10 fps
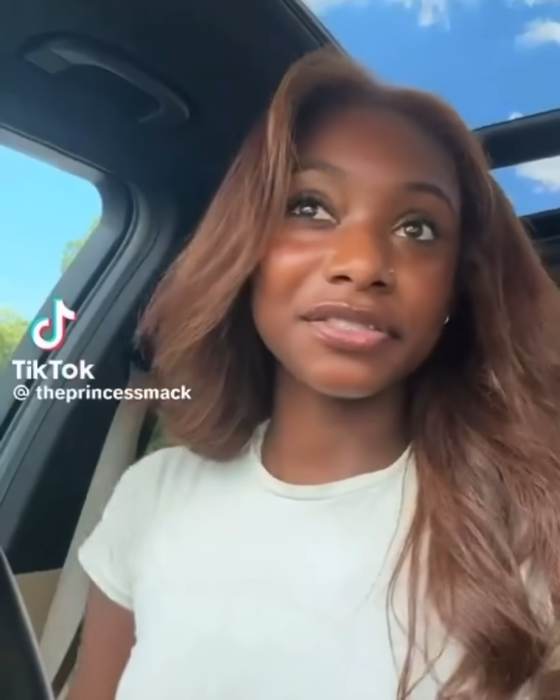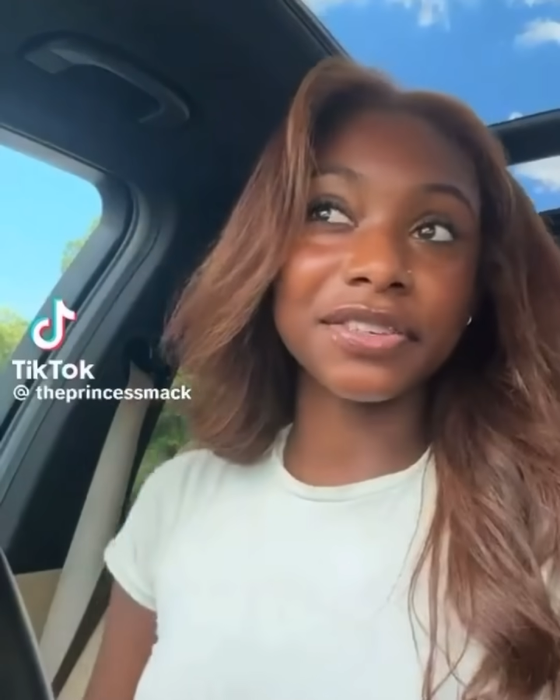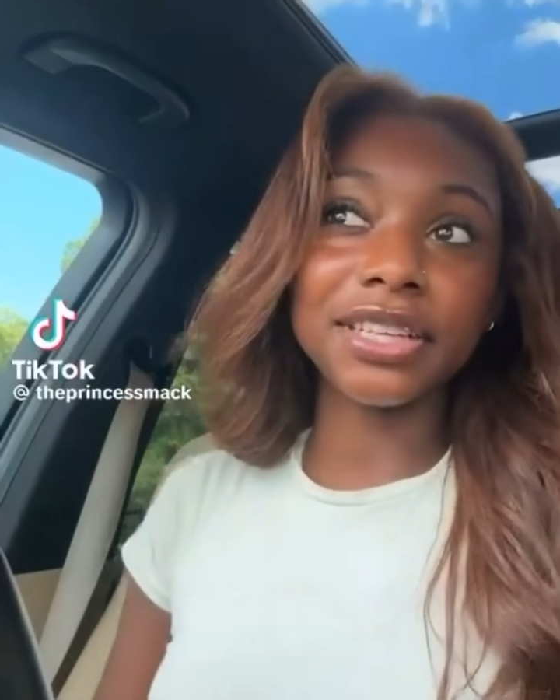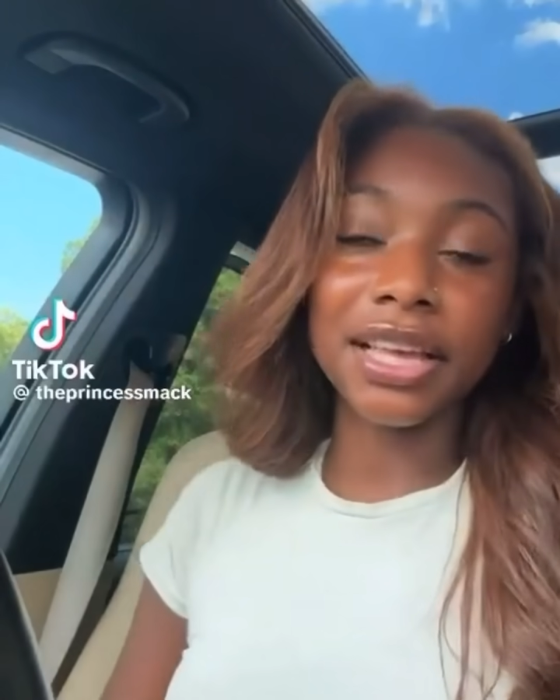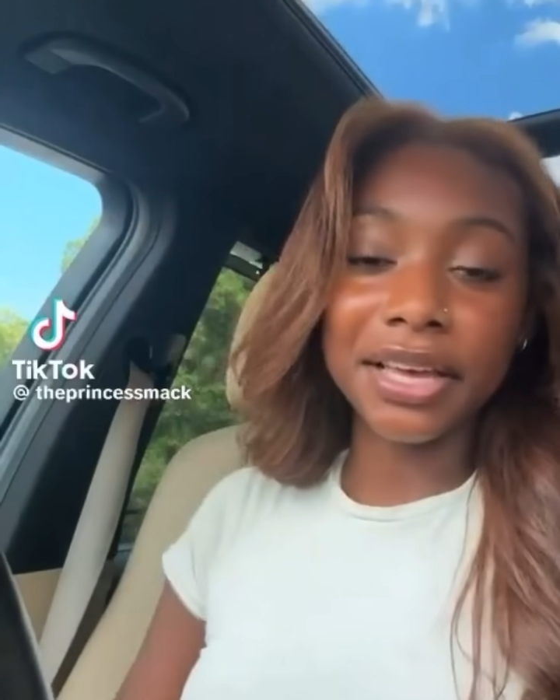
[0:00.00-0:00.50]

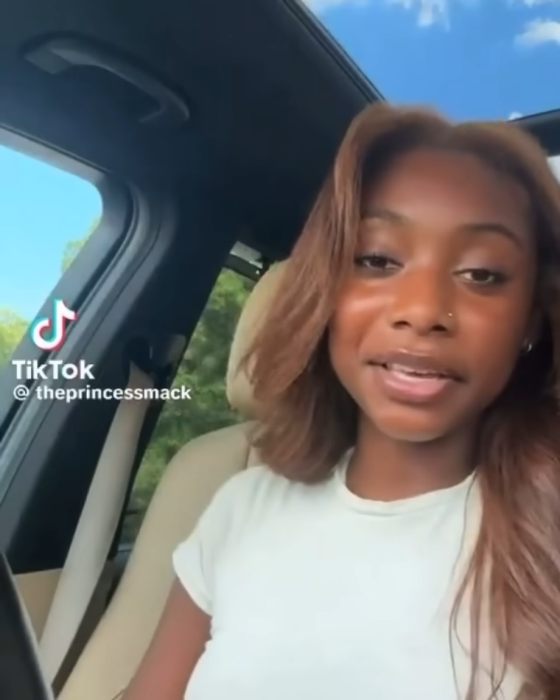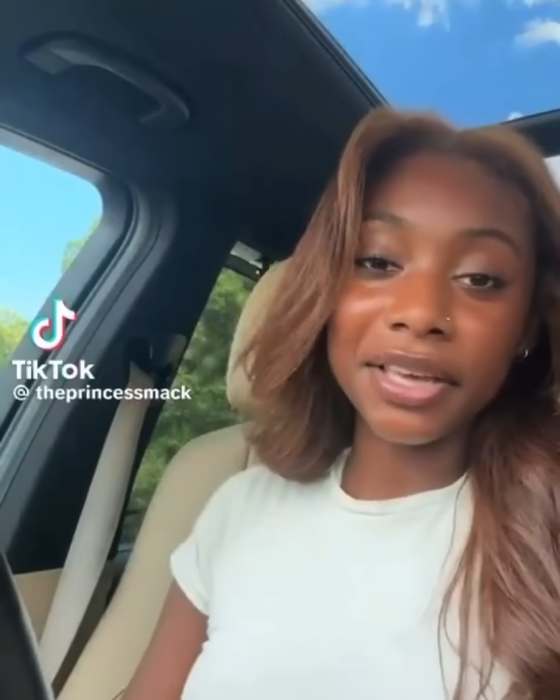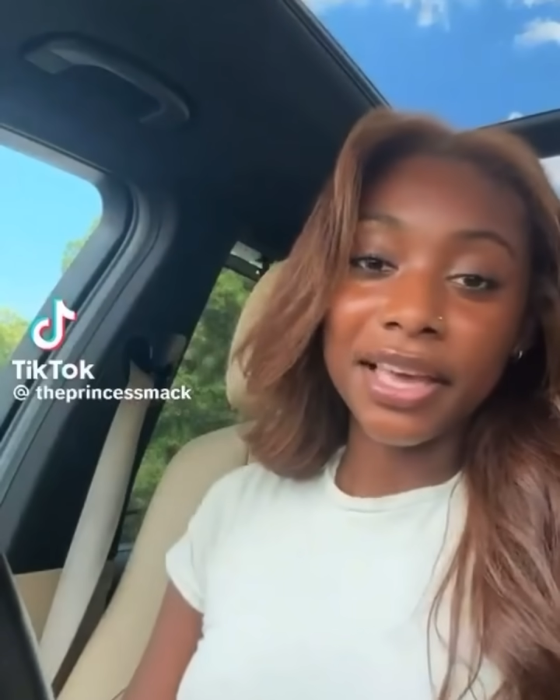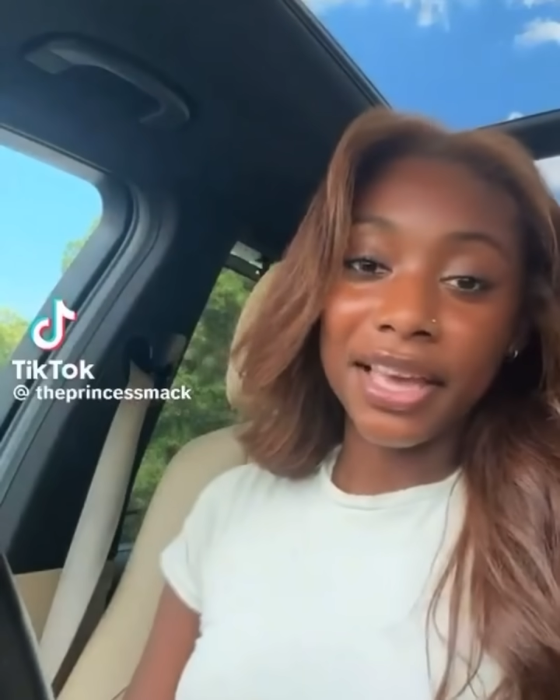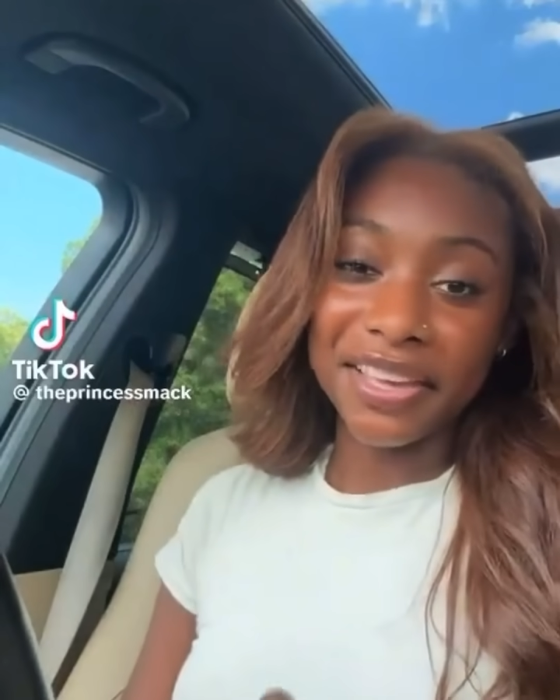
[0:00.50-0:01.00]
feel like
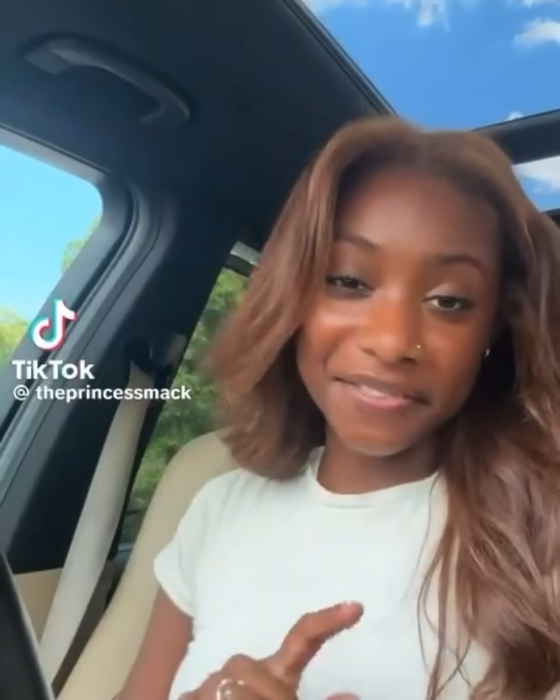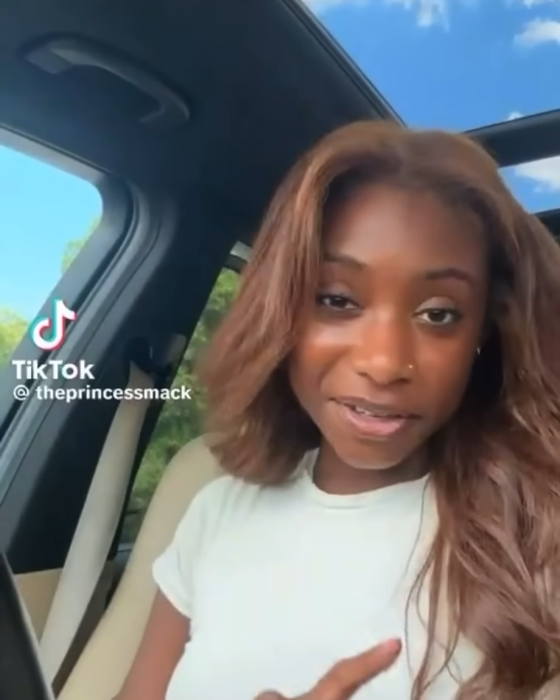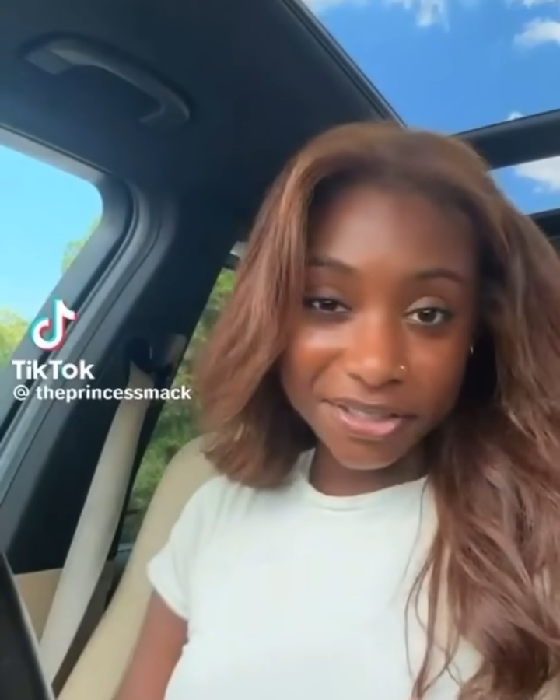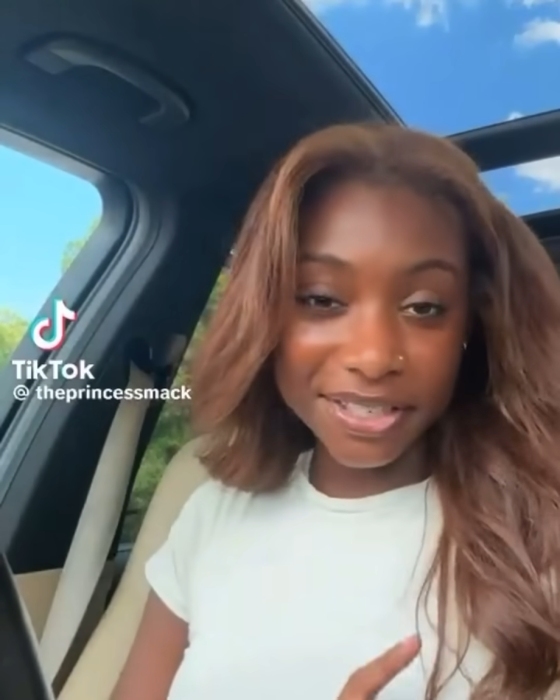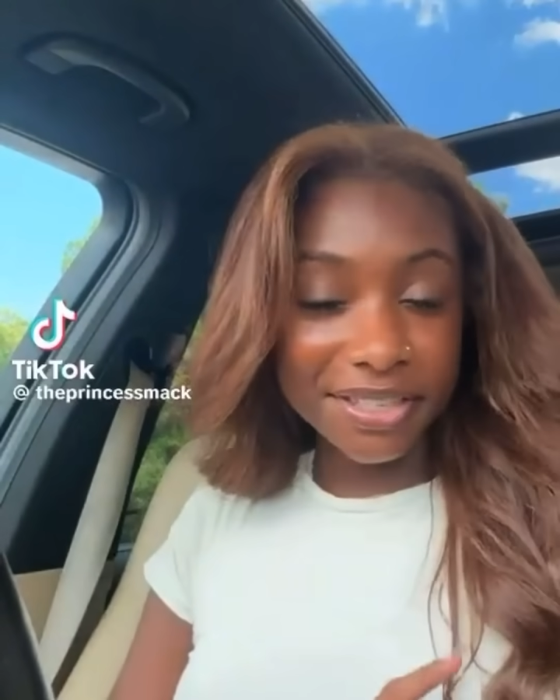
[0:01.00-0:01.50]
if
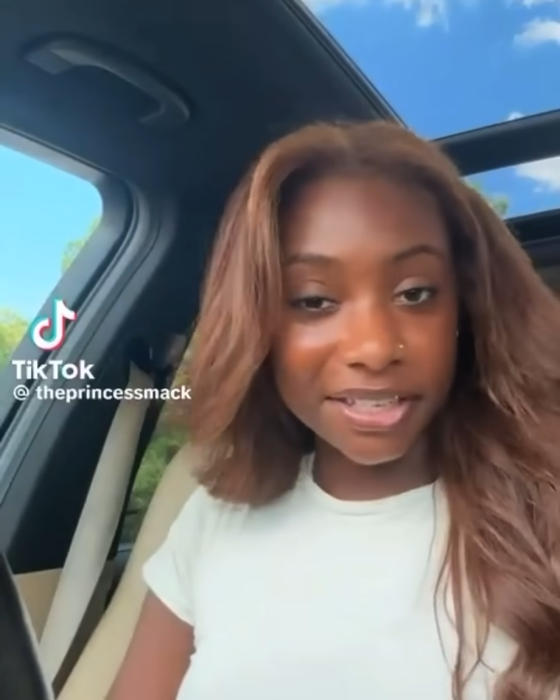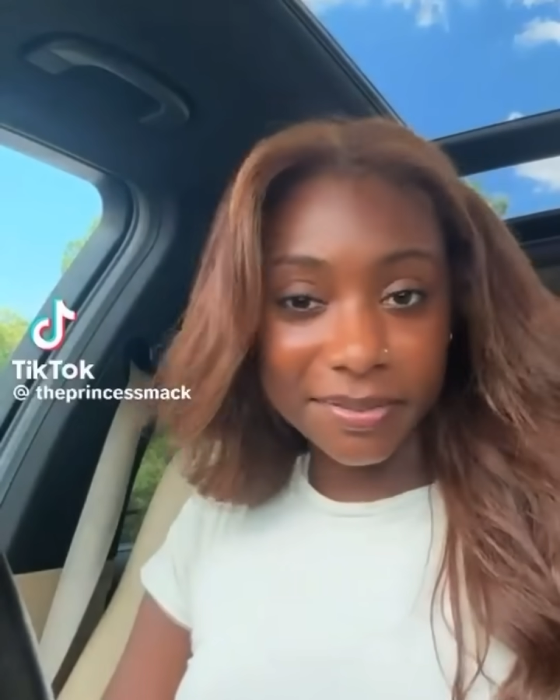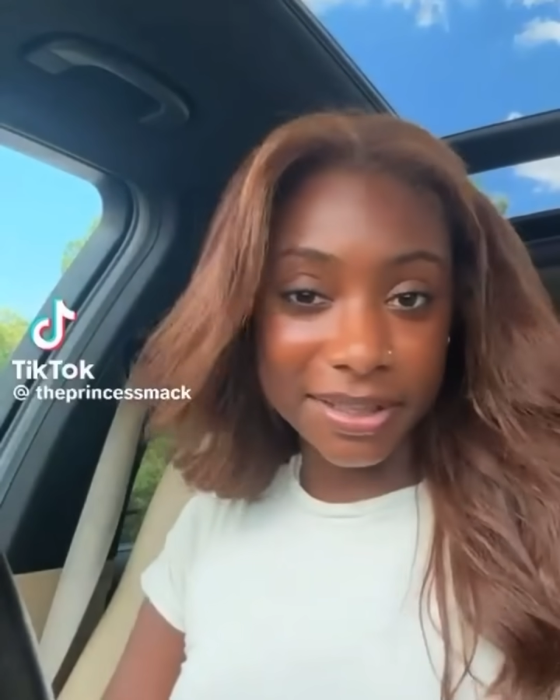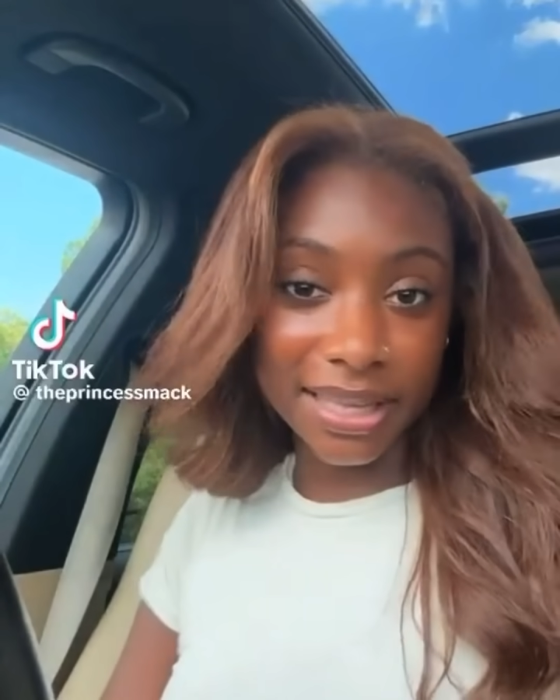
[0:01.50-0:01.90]
you're trying to talk to me at